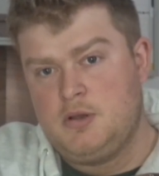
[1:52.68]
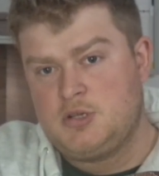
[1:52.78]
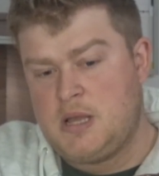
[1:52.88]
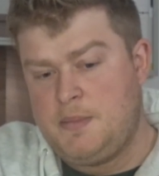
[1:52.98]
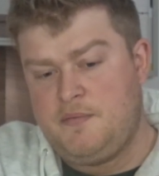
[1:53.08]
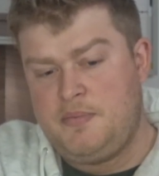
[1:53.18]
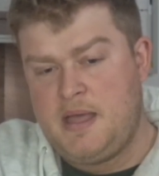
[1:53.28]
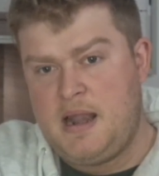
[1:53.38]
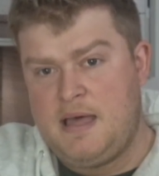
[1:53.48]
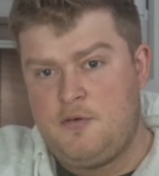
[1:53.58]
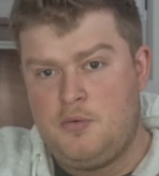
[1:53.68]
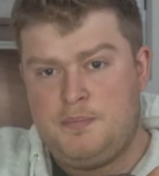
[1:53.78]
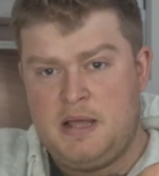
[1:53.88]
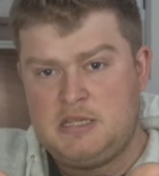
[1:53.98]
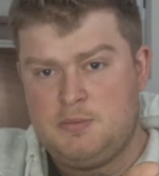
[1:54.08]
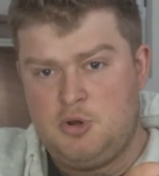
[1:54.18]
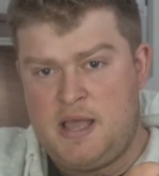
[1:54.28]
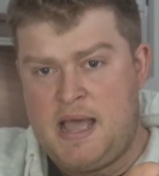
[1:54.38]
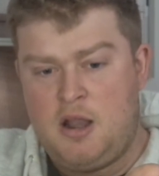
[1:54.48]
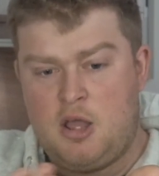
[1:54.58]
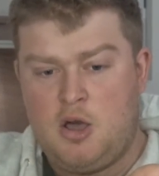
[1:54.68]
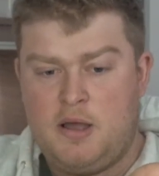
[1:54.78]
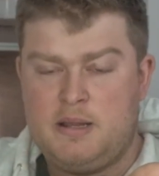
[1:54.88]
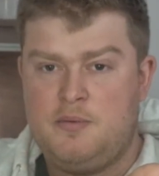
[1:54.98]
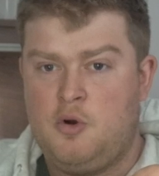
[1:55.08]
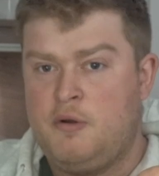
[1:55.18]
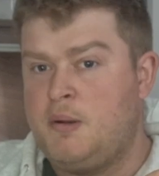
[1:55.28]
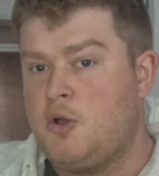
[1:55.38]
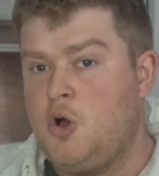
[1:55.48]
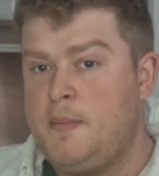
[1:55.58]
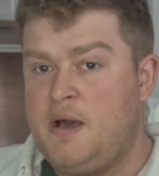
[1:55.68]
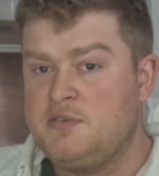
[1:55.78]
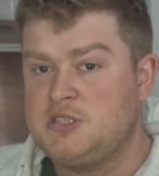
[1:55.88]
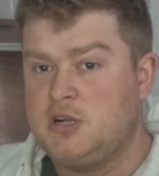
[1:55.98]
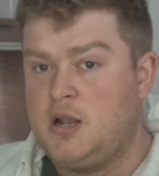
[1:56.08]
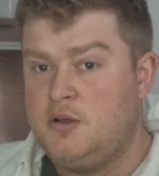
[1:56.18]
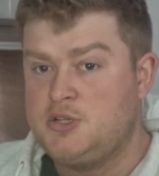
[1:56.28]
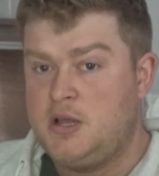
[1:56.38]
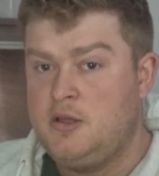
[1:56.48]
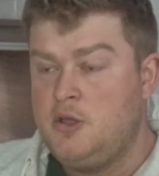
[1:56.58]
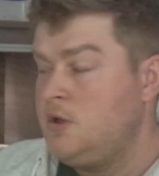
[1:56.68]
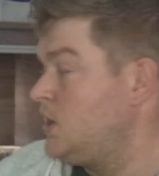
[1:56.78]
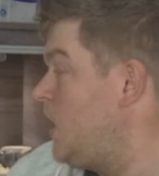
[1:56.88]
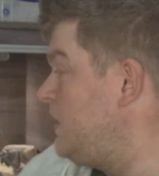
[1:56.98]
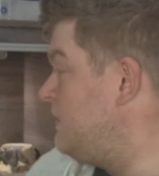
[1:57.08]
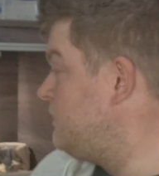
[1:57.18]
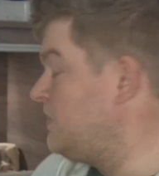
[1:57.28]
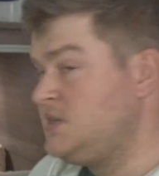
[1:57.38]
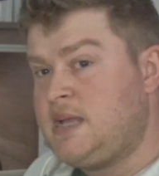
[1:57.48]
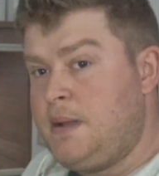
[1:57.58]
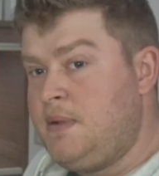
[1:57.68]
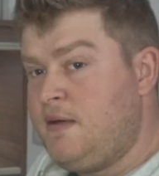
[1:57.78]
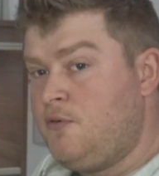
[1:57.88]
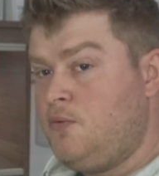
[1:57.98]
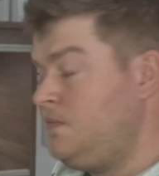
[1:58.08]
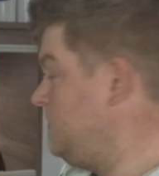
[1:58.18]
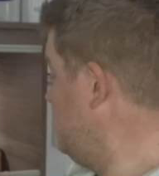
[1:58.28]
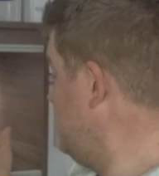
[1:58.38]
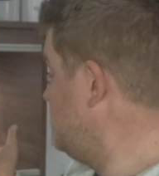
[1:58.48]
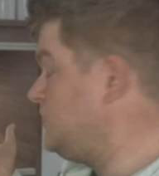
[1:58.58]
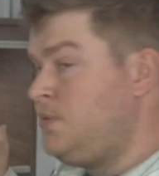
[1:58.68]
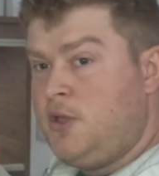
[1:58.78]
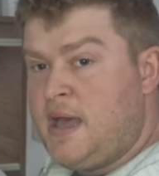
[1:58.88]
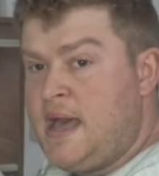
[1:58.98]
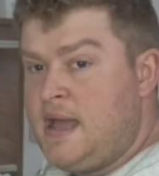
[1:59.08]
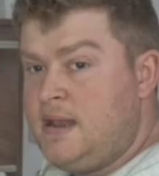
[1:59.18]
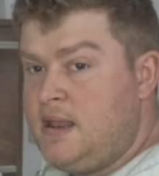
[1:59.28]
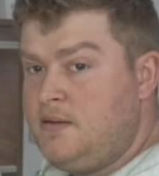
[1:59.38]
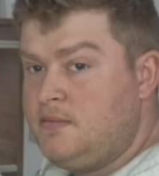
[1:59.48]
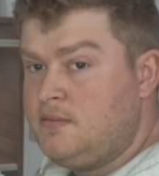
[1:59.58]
Coming from their level, place them on your hand like I did with Oreo when I got him out of his enclosure. Going in from the same level, put your hand in,